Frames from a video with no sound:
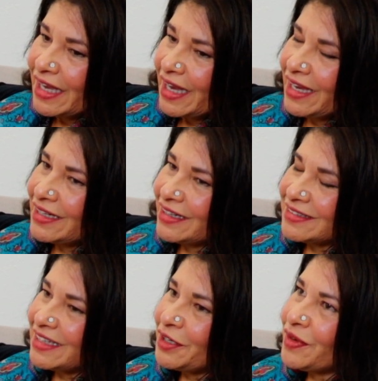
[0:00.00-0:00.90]
And
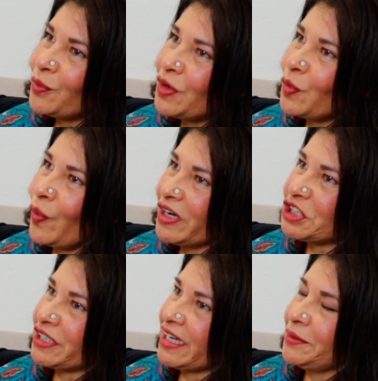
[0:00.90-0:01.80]
Sandra, one
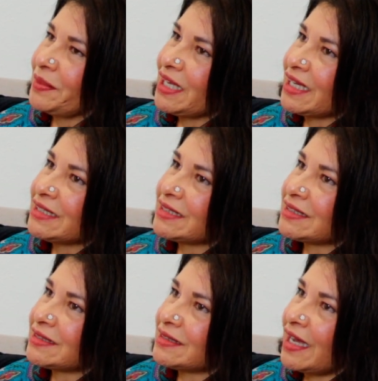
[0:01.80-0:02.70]
question,
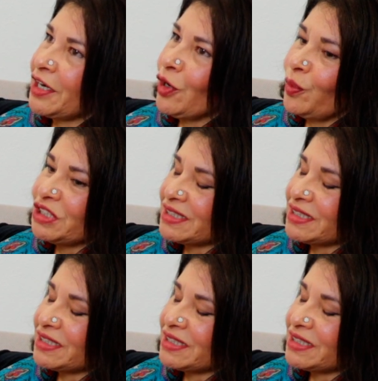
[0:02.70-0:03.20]
because I know we